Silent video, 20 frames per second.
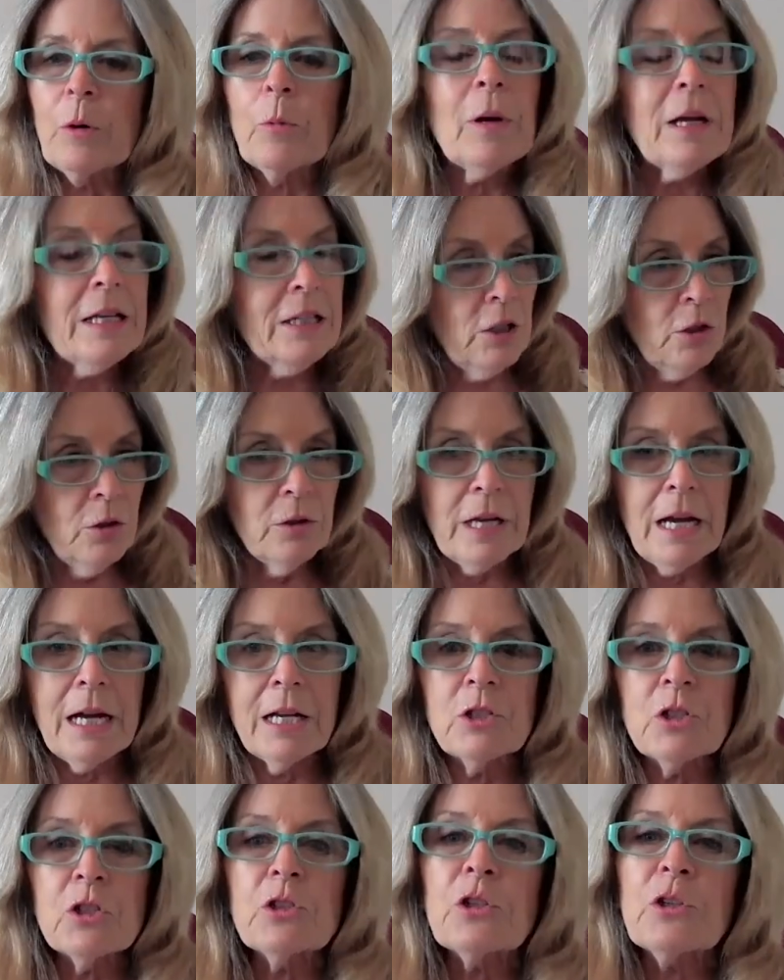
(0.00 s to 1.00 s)
when you're
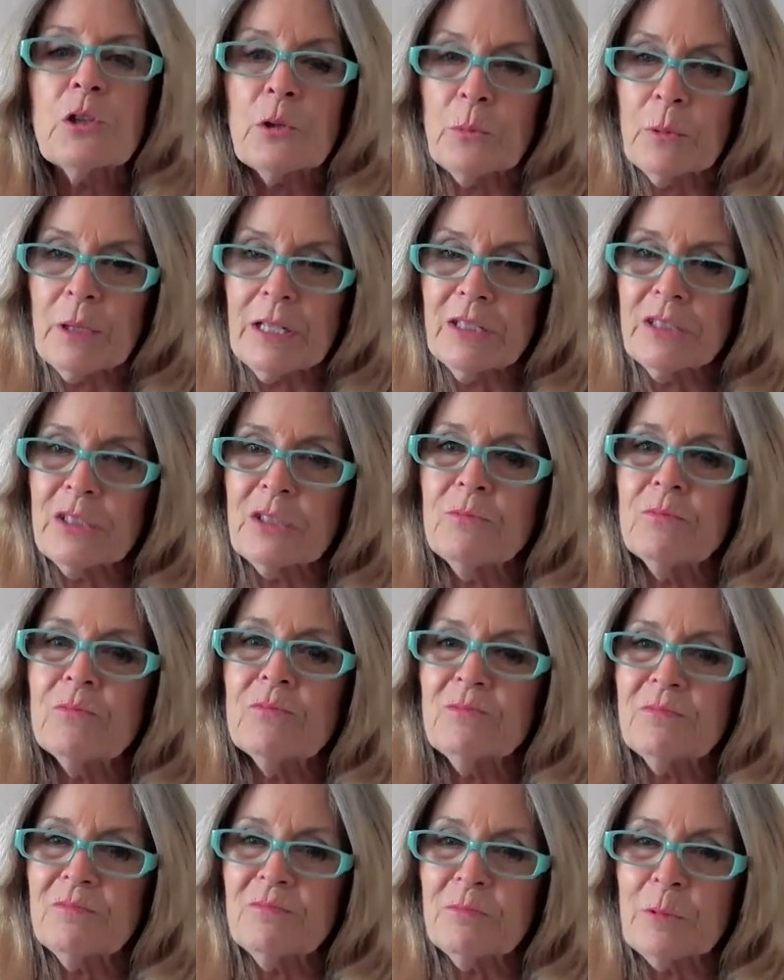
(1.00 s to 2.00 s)
not sure
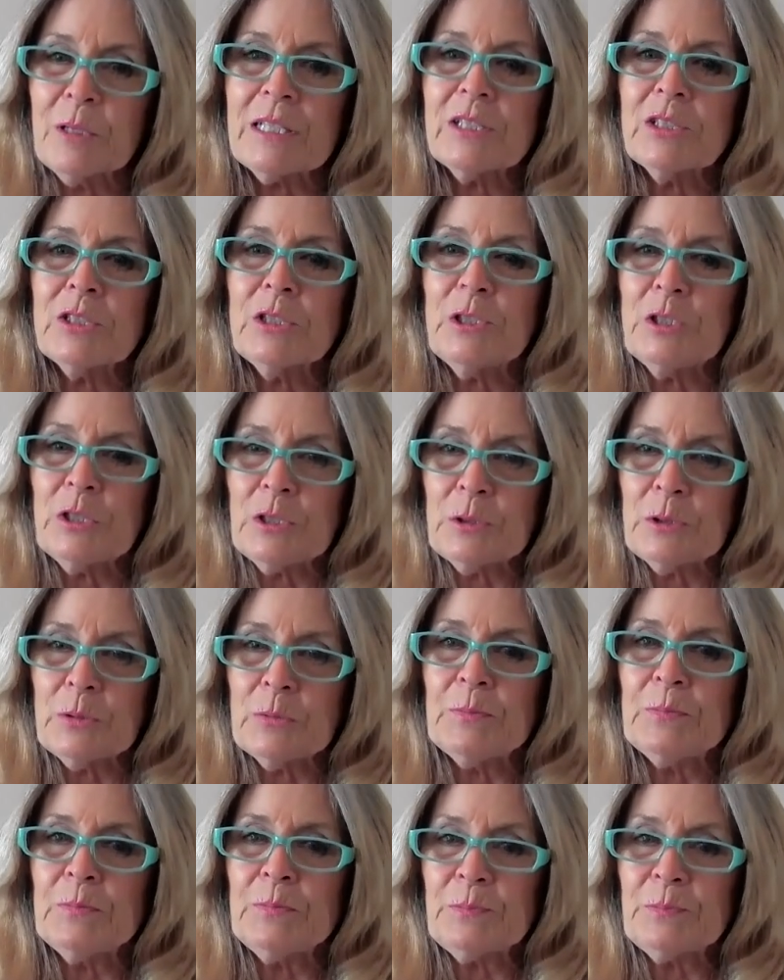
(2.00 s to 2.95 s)
what to do.